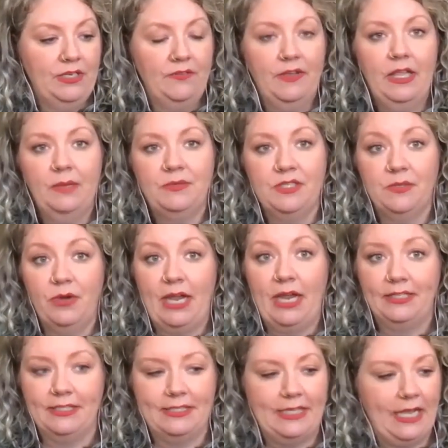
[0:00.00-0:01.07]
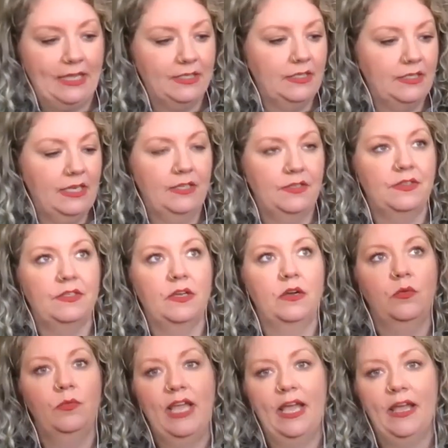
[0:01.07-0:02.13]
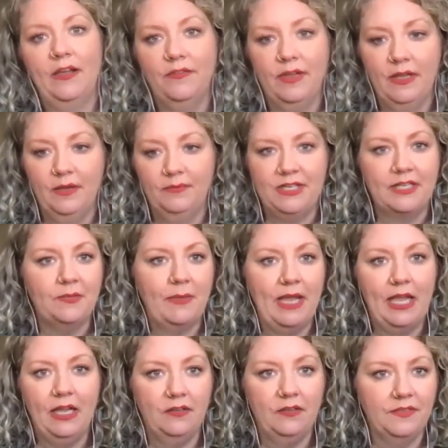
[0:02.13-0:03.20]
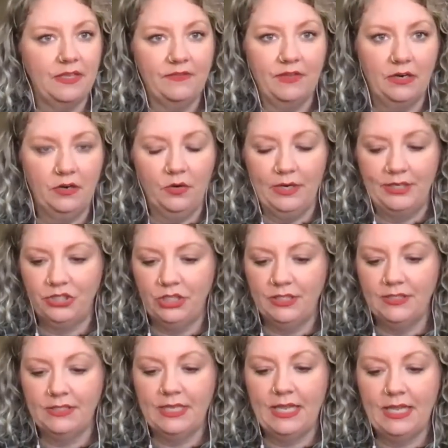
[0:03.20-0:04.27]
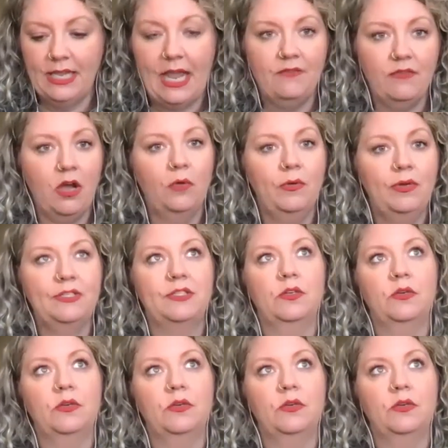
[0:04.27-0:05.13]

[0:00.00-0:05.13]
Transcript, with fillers: we developed is a practice test. And so we have a test bank of 700 questions. And I have always